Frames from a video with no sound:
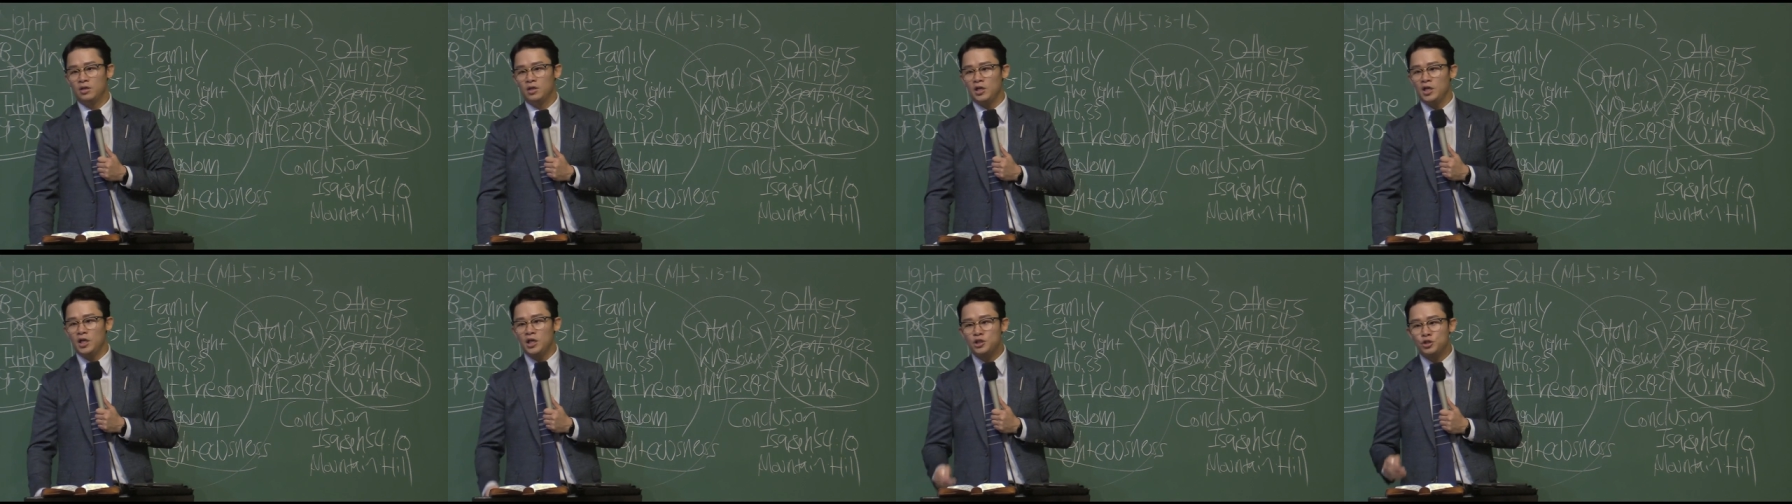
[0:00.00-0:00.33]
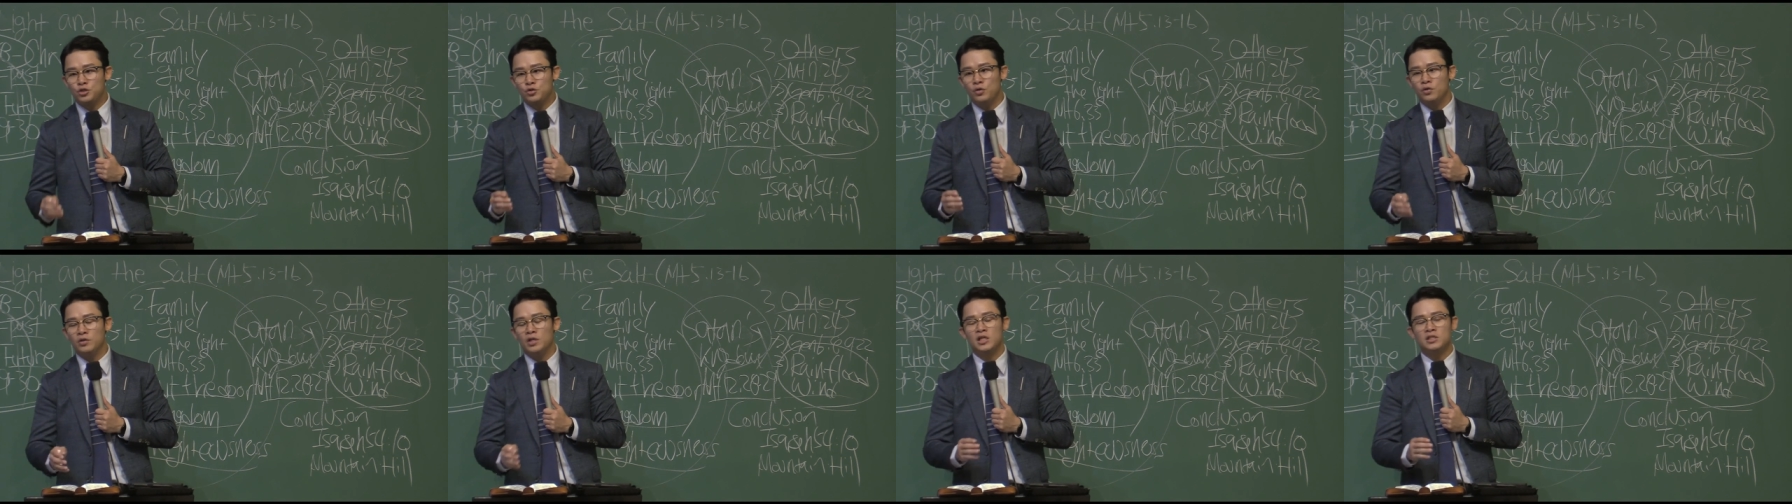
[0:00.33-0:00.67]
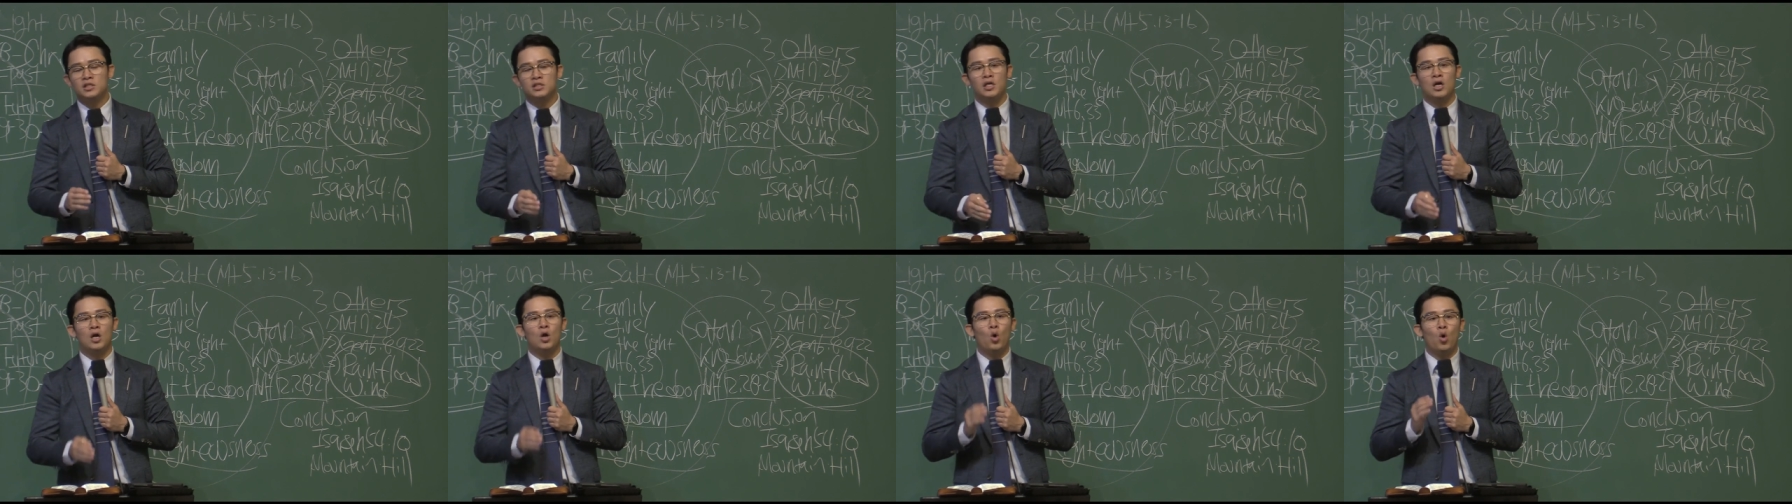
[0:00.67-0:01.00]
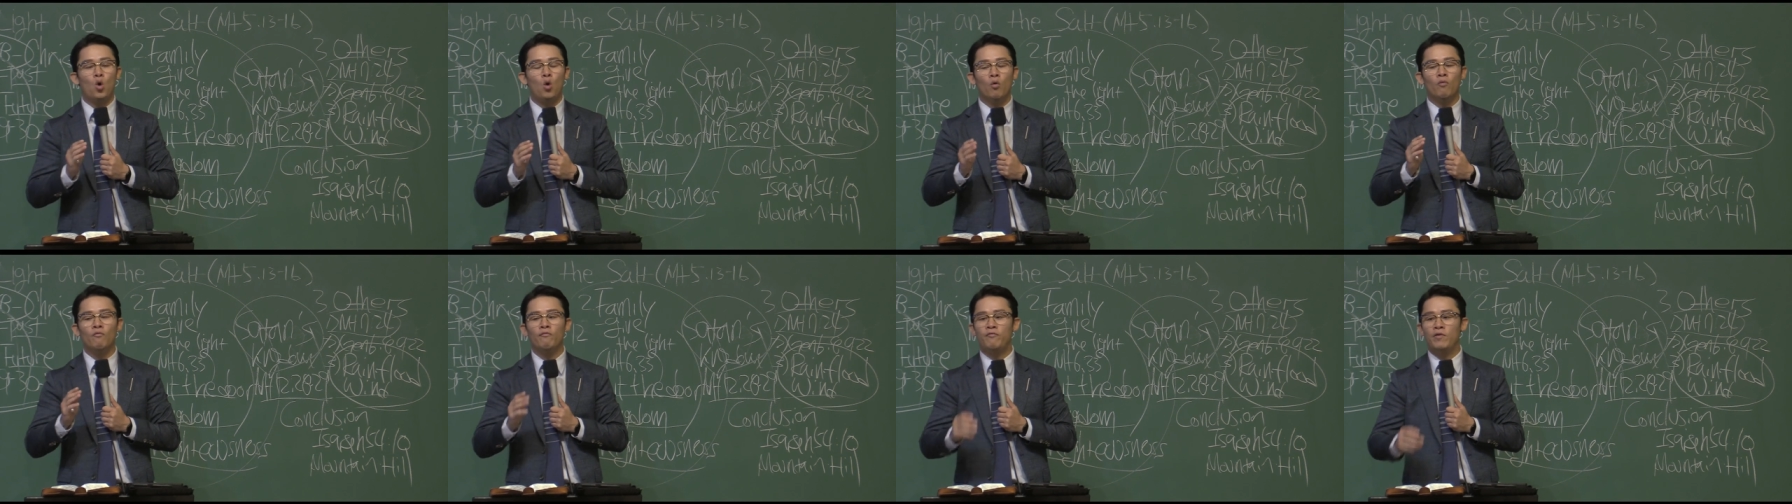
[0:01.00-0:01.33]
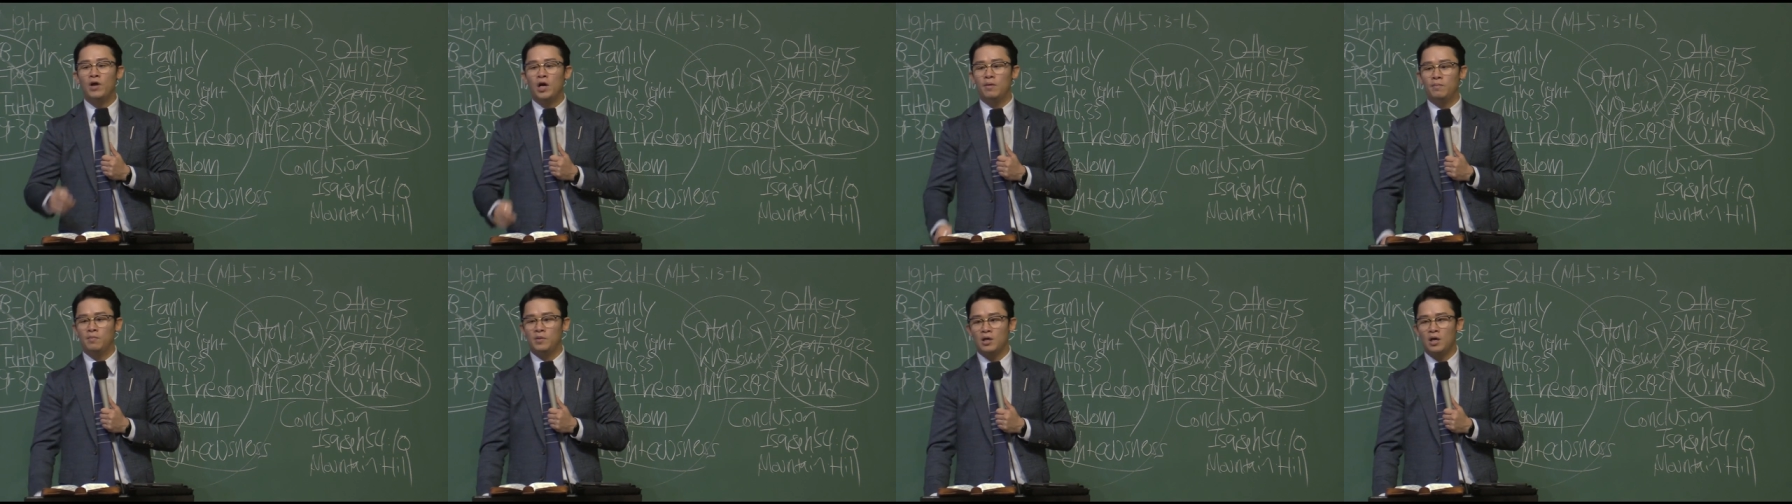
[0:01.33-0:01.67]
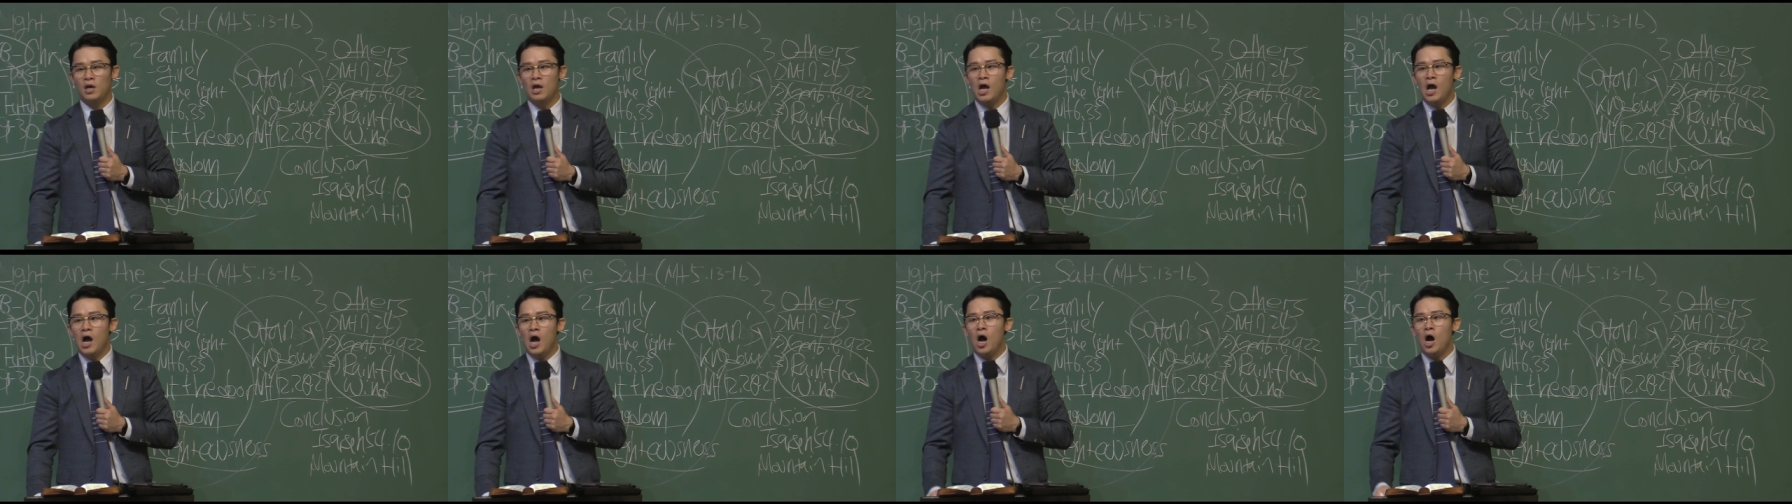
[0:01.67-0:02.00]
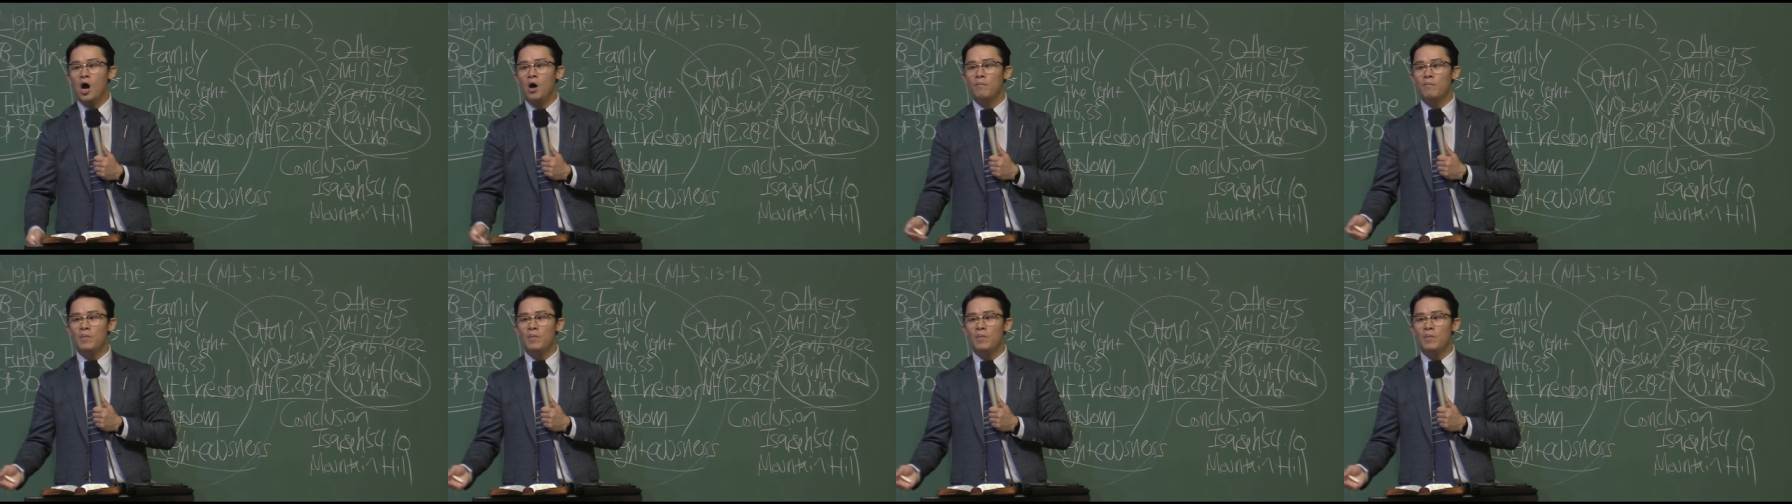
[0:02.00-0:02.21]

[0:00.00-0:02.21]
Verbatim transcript: Each one has their own family. How